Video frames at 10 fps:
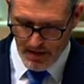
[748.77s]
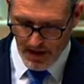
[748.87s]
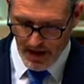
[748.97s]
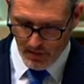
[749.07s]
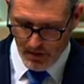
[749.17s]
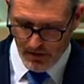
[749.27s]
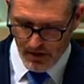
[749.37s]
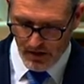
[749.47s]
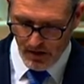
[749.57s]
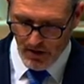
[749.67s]
an element of
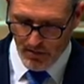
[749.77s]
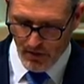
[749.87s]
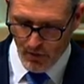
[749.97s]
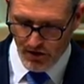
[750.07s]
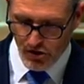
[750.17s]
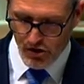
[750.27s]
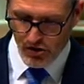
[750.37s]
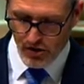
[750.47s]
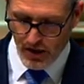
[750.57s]
this agreement which